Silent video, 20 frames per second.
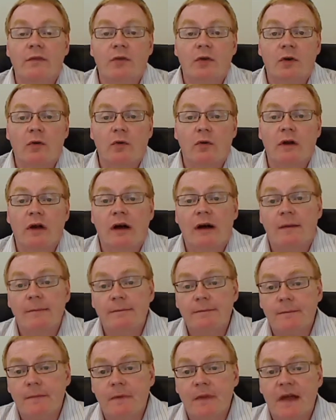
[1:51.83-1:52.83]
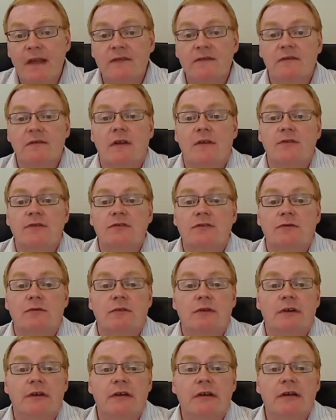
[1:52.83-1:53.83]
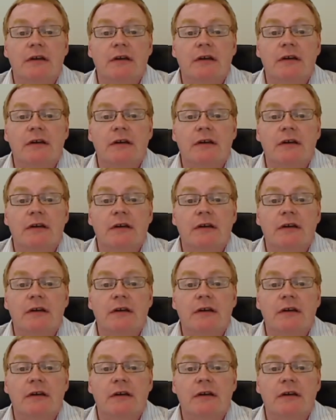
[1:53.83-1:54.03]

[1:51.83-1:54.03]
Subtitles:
turn will come, that's another story.